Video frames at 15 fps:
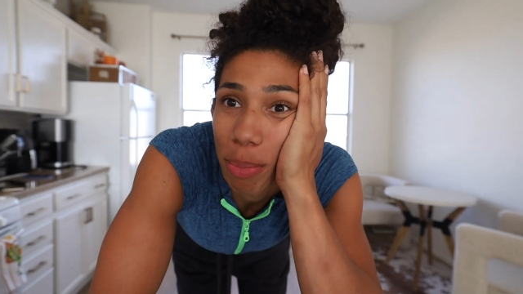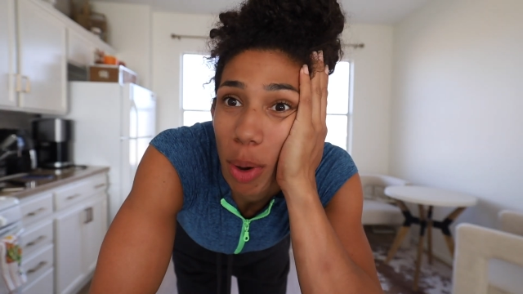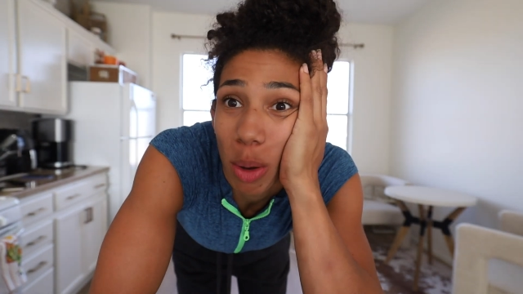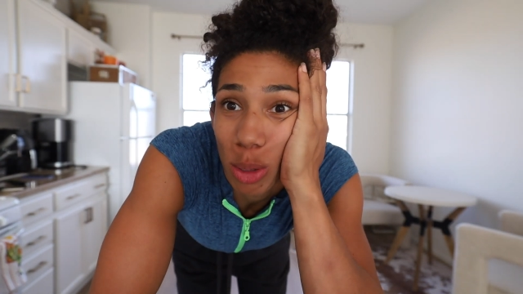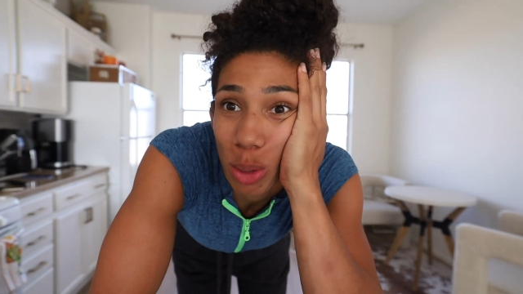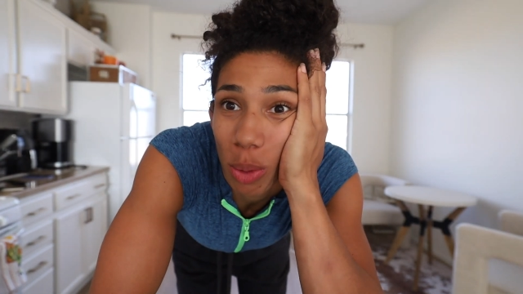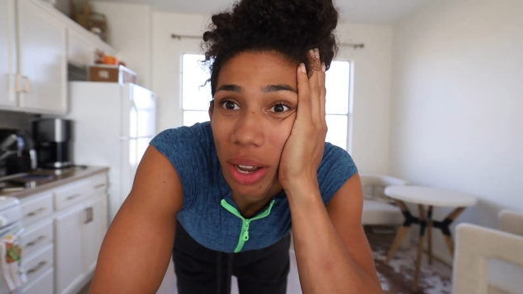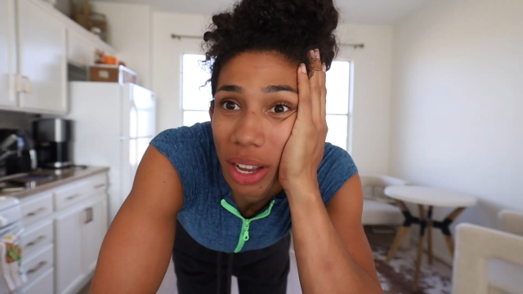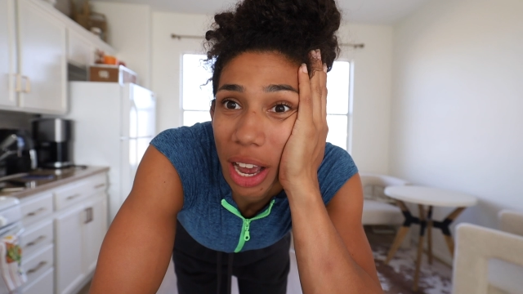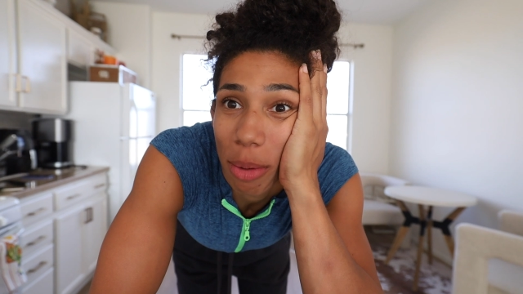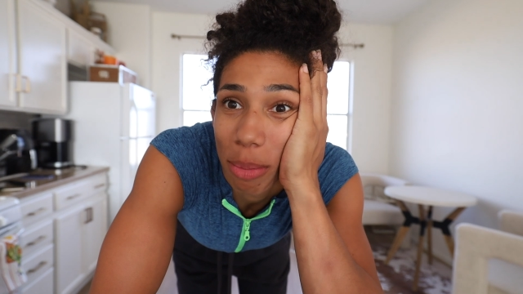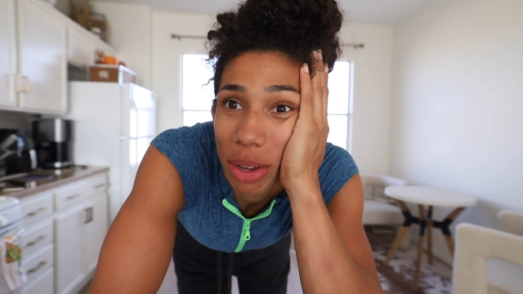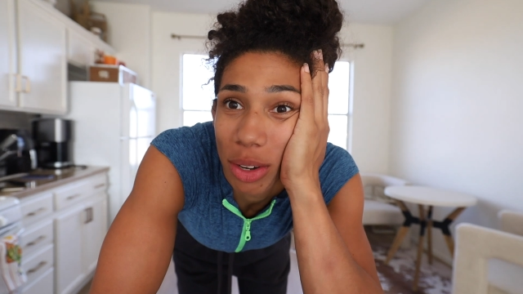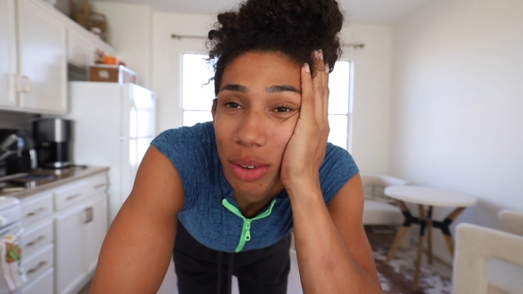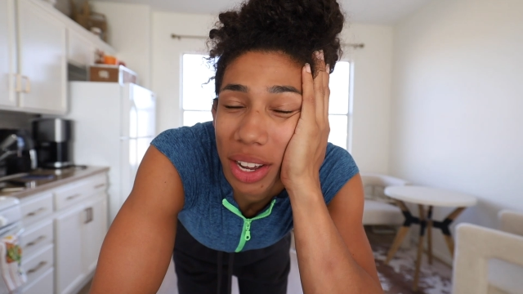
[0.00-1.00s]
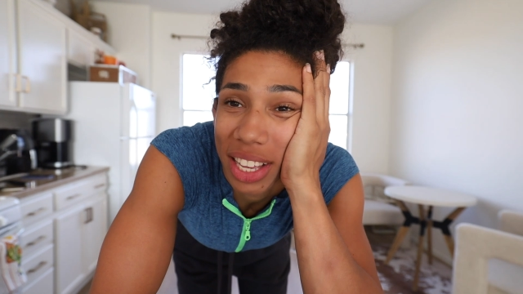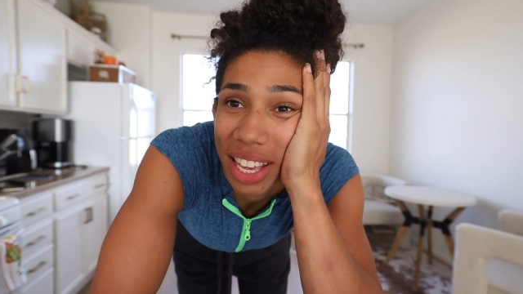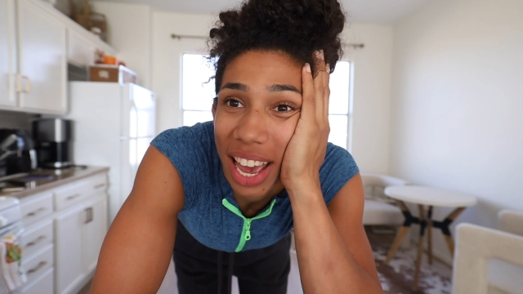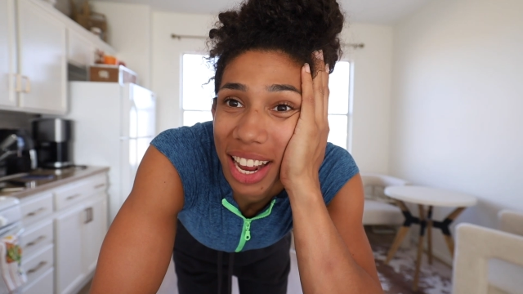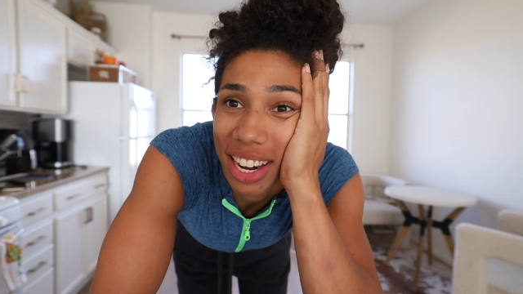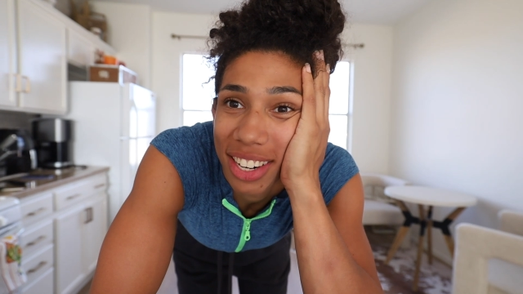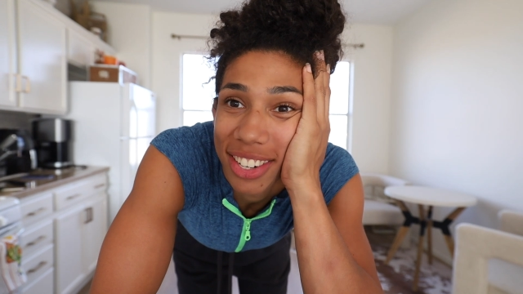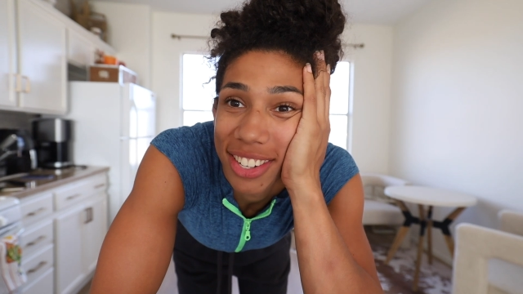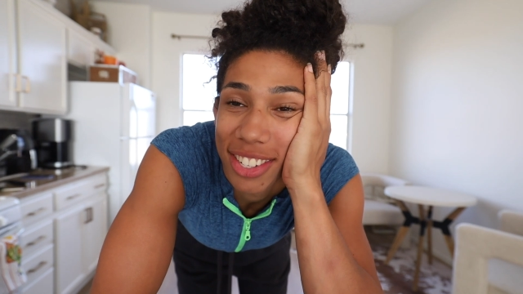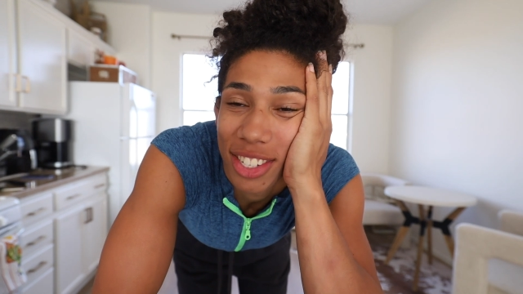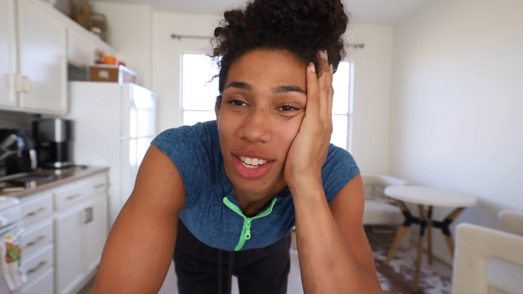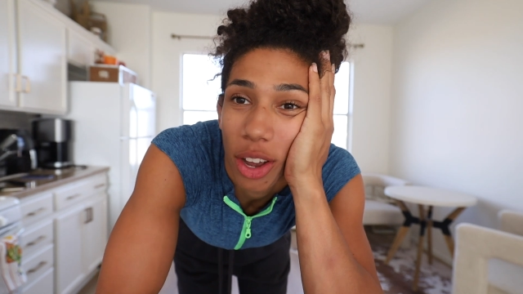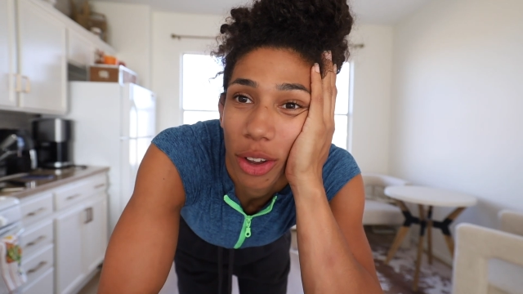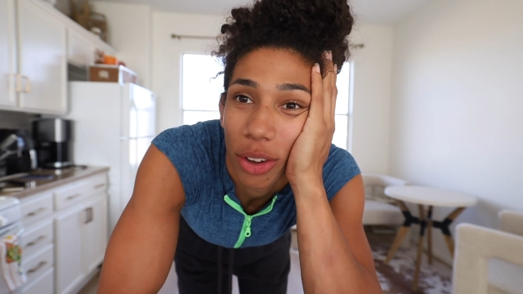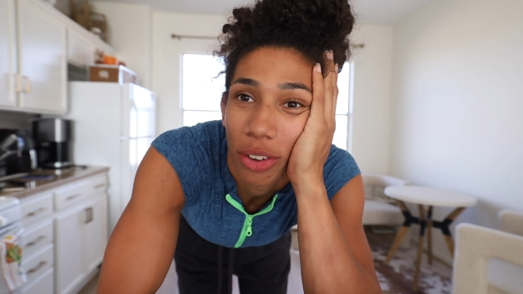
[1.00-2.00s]
post-workout meal again.
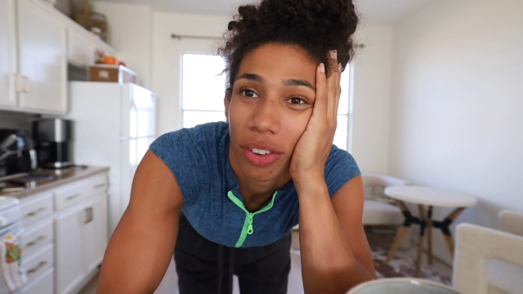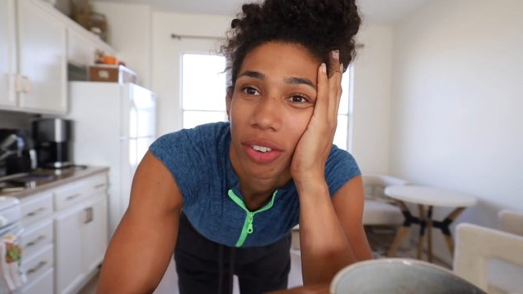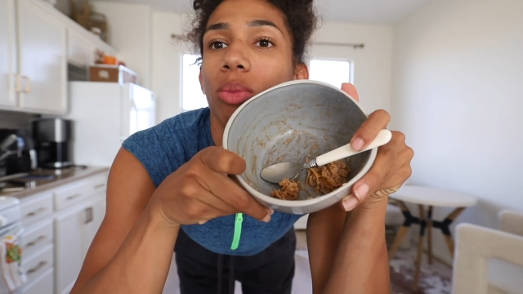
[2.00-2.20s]
So